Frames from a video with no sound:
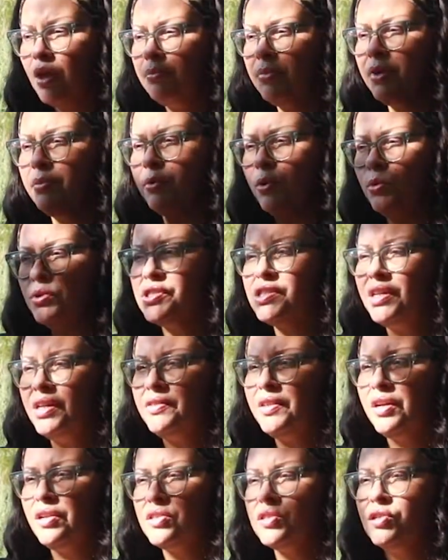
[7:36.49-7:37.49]
people will say
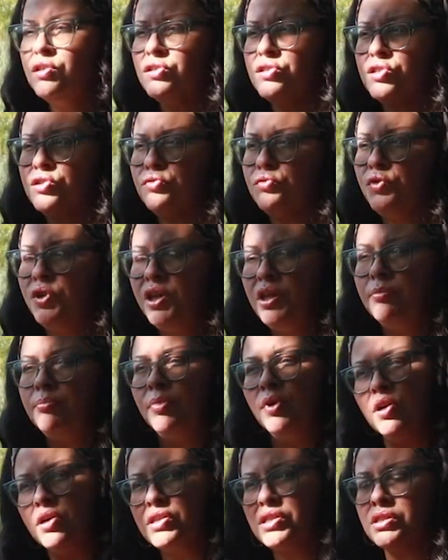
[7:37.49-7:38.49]
that it's good to read
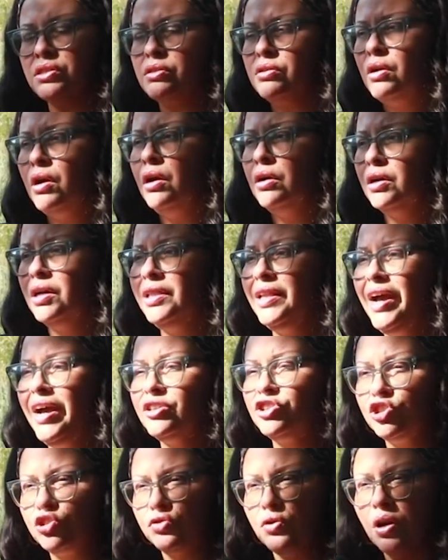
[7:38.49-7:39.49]
books on
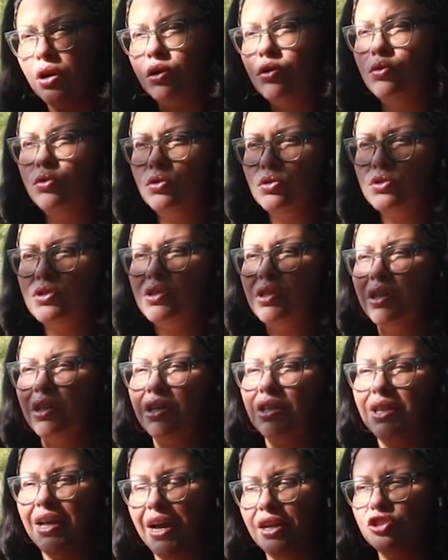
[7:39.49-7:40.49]
class struggles and
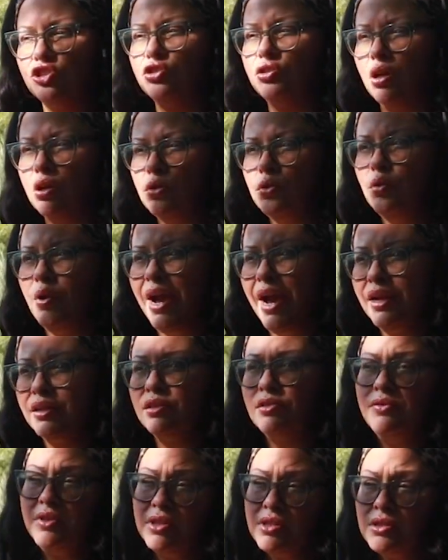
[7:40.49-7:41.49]
class struggle
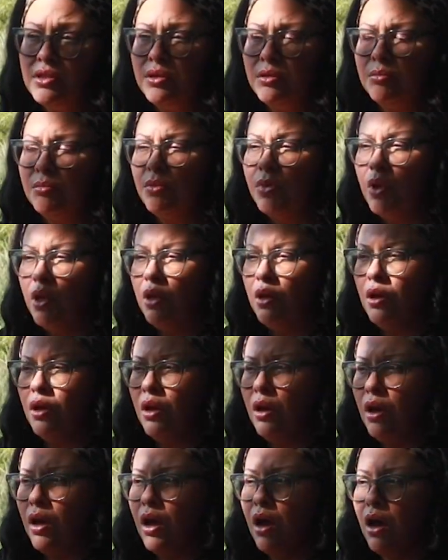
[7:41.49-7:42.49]
activism,
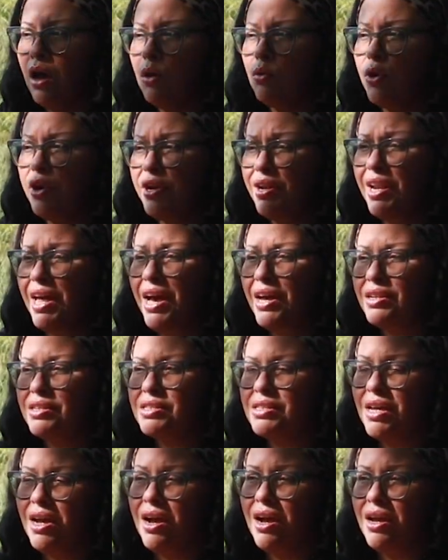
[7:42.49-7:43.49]
where a lot of
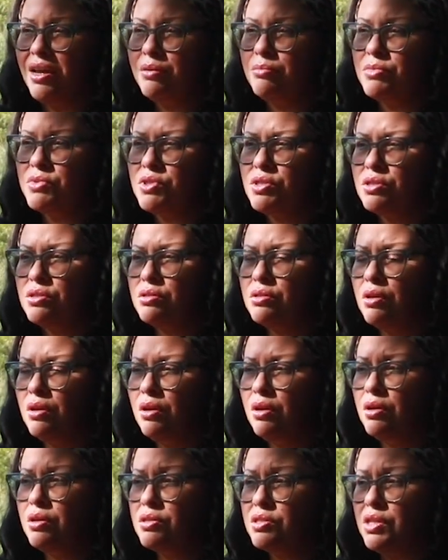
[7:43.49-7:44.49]
times,
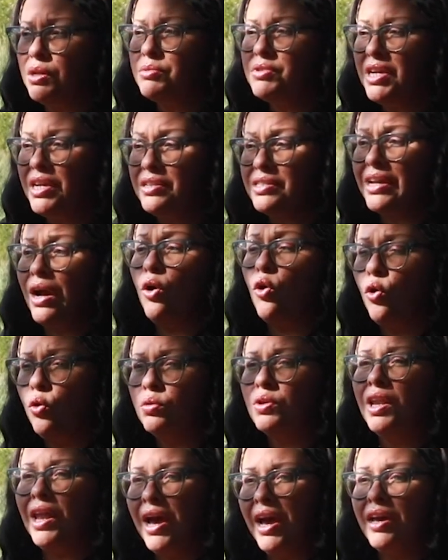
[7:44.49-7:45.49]
sometimes our
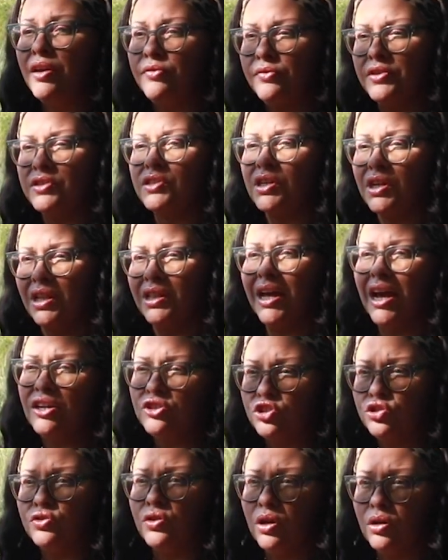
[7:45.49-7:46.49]
own life is a class
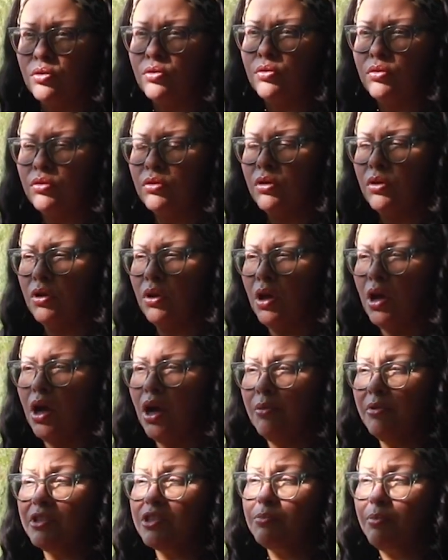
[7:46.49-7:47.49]
struggle,
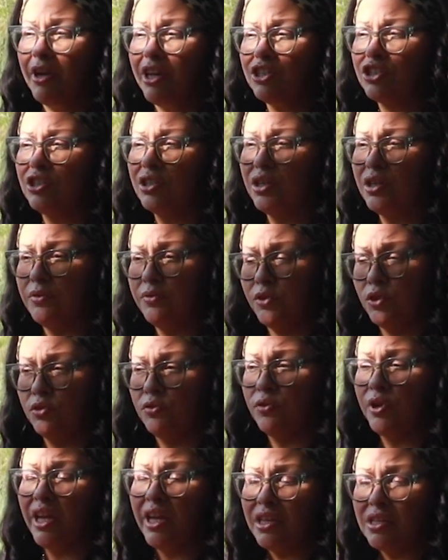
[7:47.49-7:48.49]
especially if you're
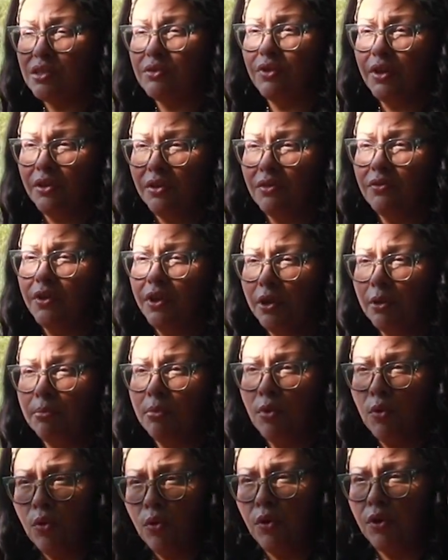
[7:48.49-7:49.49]
raised very, very
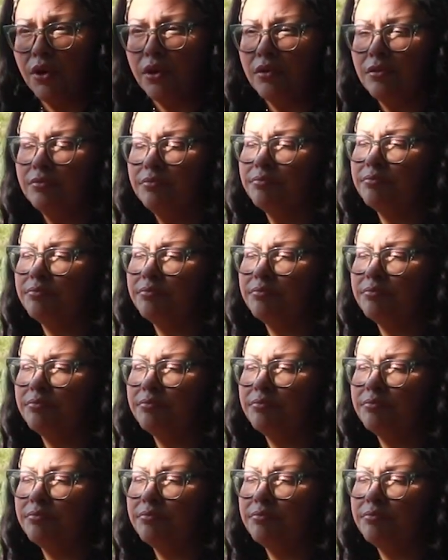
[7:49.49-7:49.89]
poor,